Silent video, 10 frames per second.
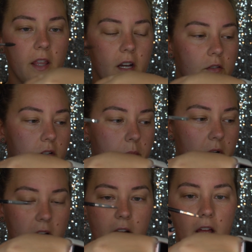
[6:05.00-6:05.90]
And then I'll just
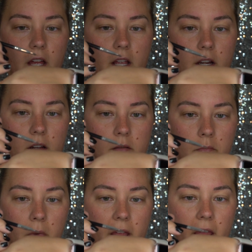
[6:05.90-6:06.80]
put it on
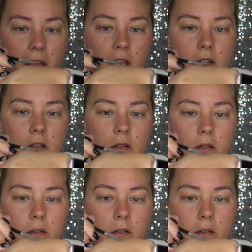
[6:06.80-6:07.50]
my hand